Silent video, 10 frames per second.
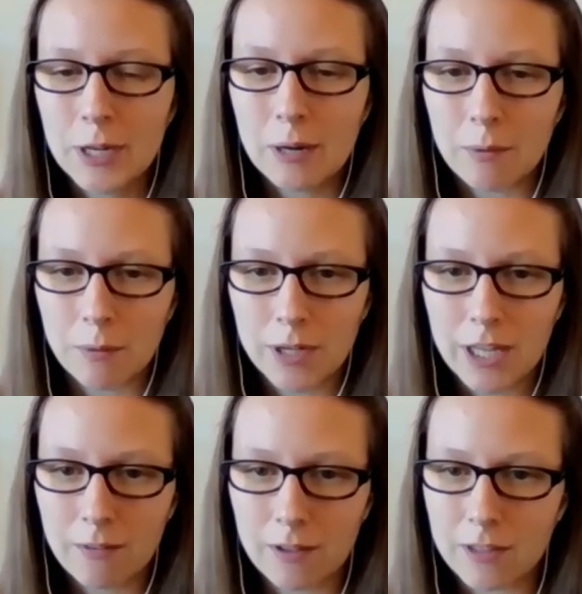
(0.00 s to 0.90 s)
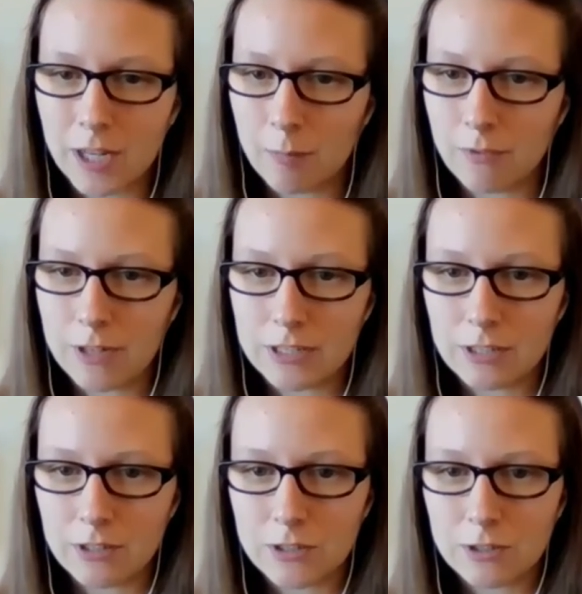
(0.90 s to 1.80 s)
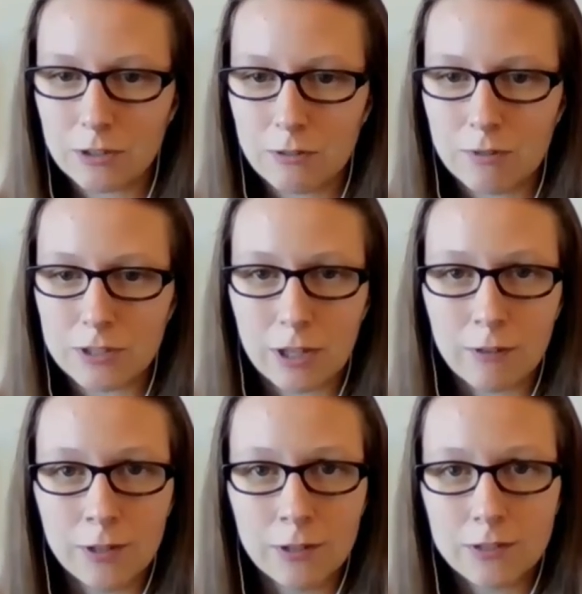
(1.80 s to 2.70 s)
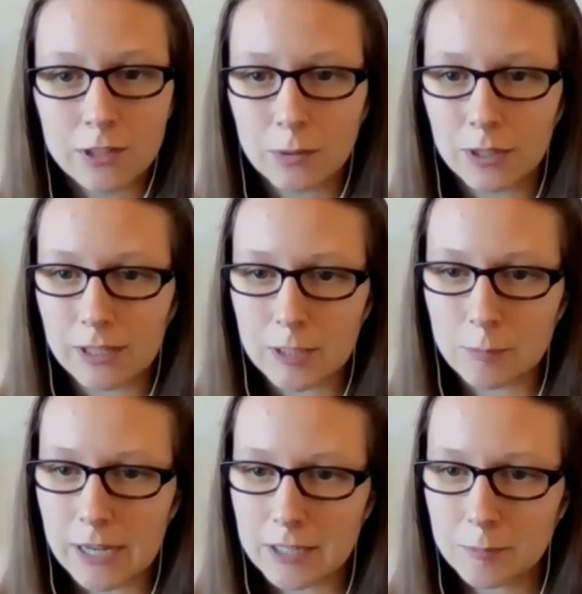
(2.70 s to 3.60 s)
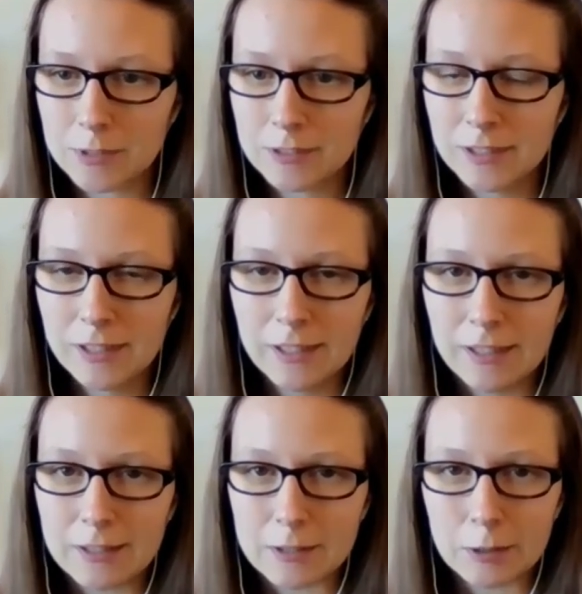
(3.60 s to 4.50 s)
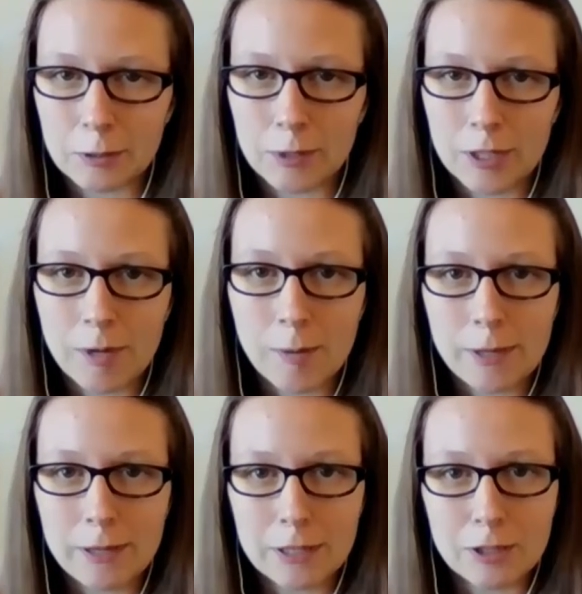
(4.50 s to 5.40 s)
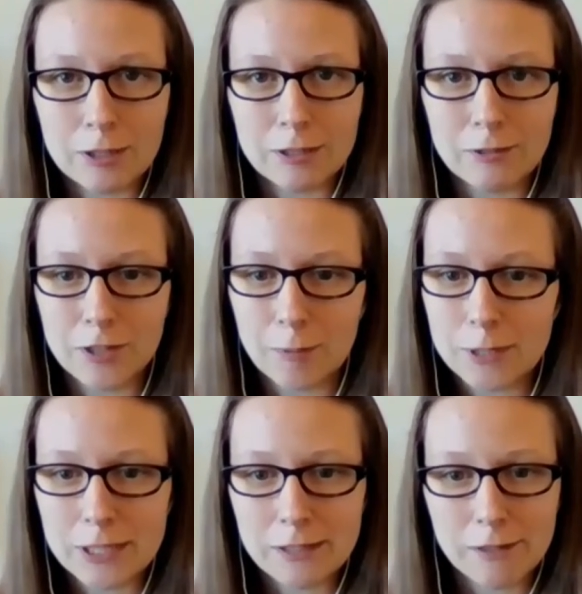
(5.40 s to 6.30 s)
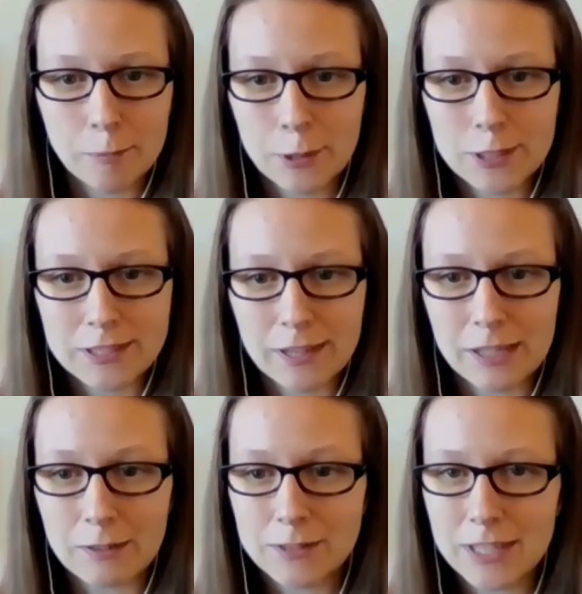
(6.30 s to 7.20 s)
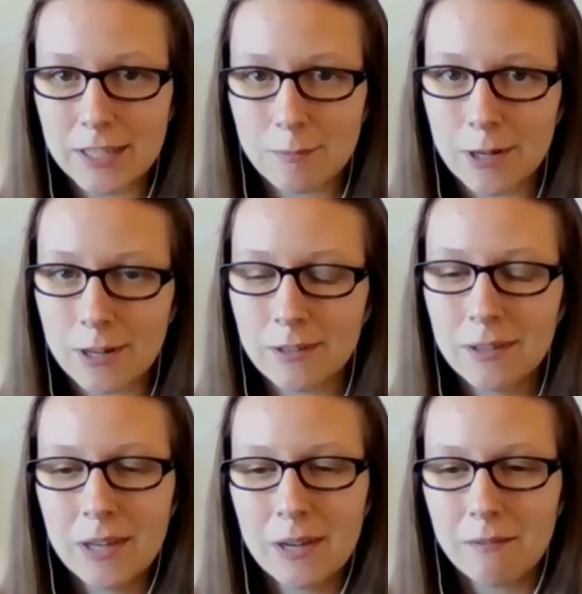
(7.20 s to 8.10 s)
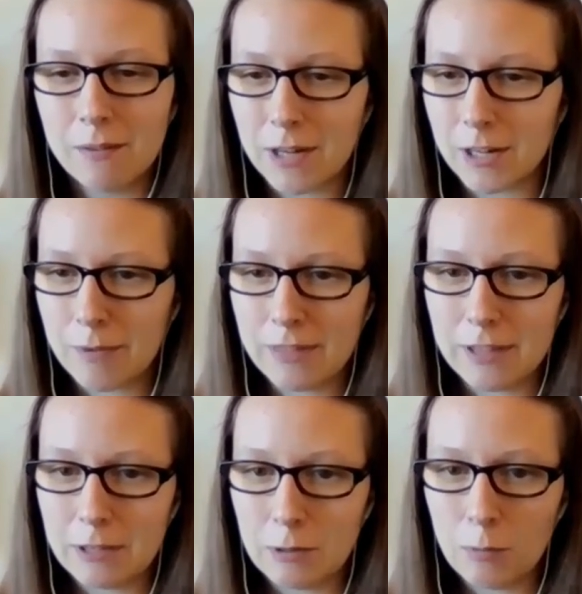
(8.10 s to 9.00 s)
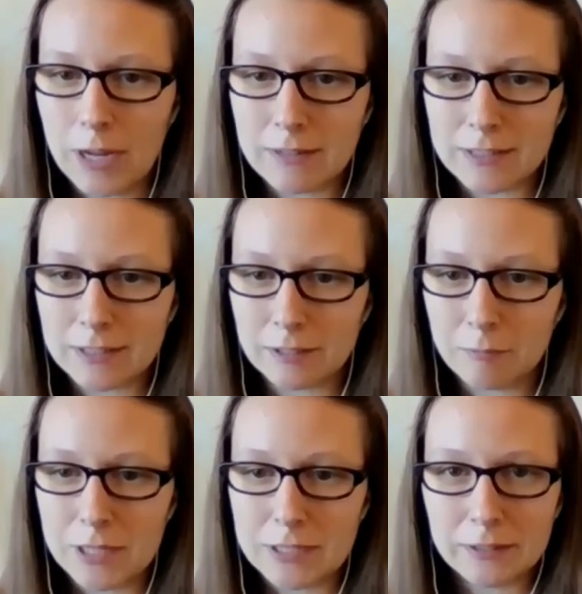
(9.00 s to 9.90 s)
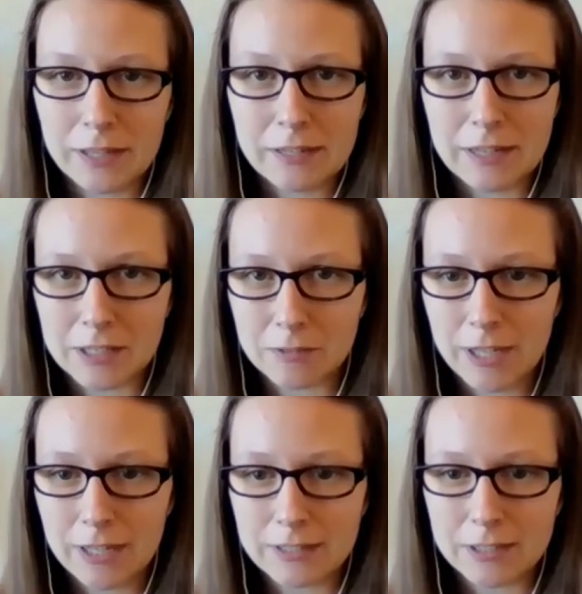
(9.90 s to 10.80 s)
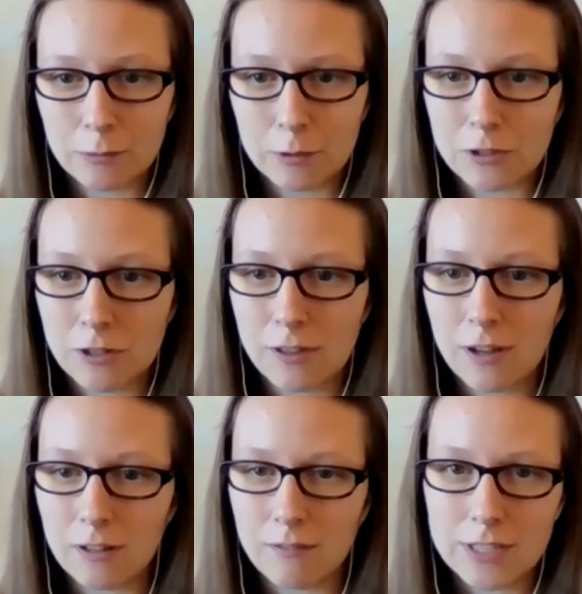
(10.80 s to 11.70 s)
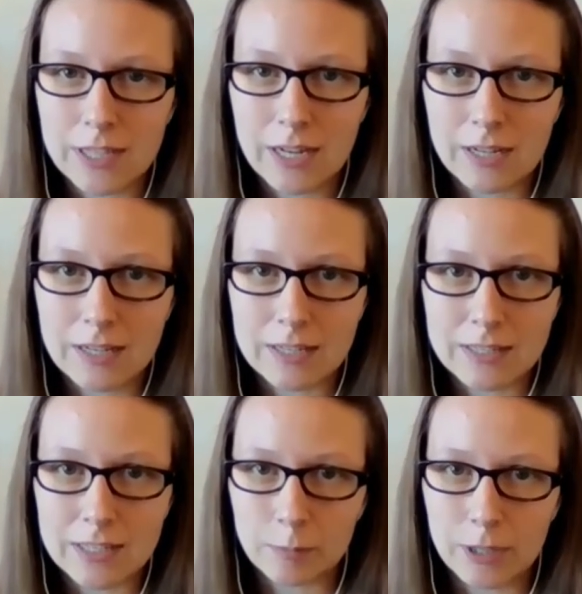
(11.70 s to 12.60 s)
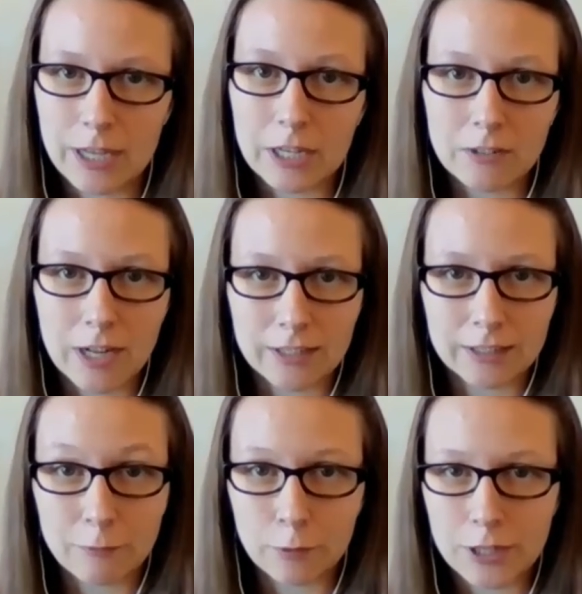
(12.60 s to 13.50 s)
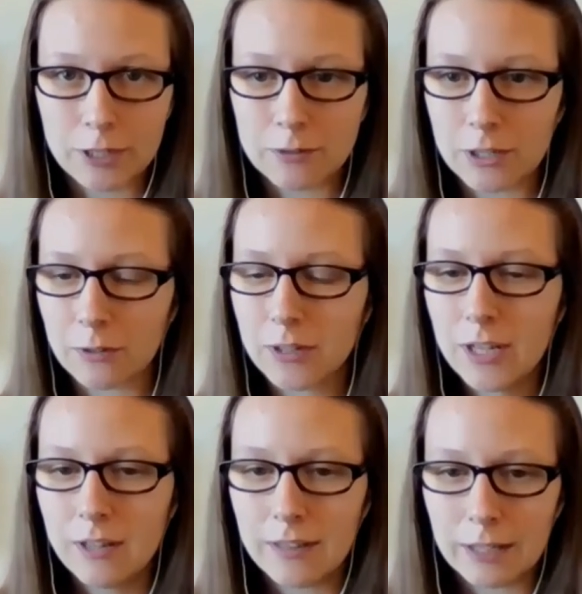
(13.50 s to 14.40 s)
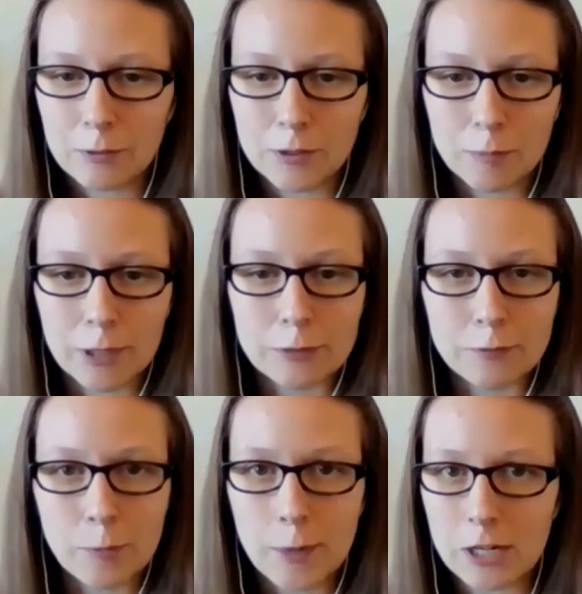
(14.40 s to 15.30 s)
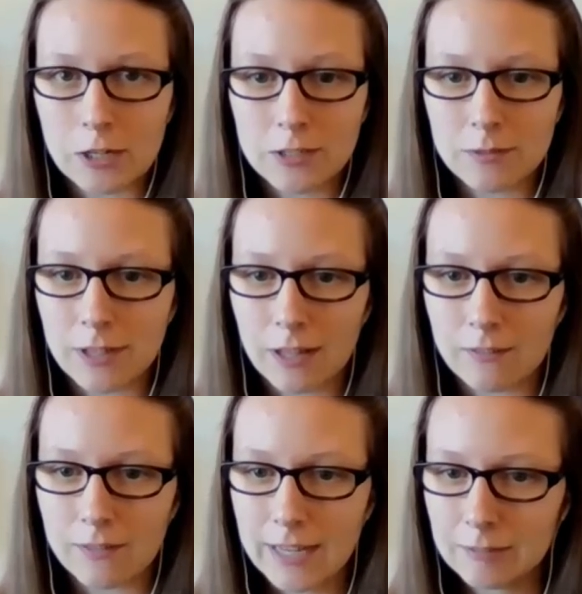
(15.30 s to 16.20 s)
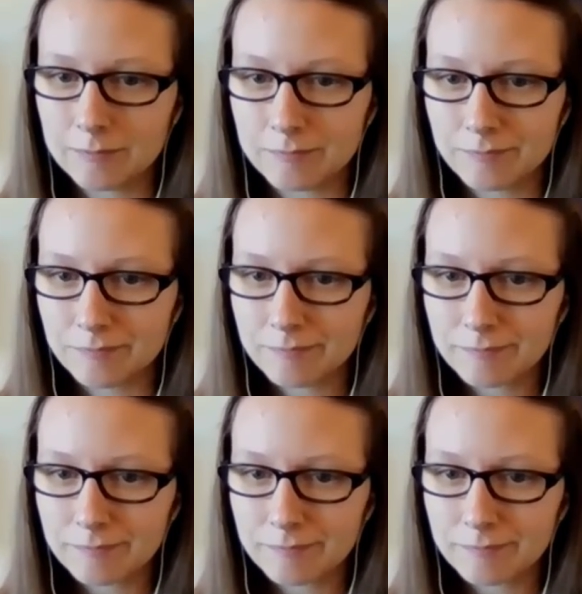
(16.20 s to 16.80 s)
So we're working with Arbor Research to resolve those as quickly as possible. And so while you might be itching to jump into the reports now that you've seen them all, we recommend that you wait until mid to late next week until we're sure that all of the data is displaying correctly for you. So thank you so much for your patience with all of that.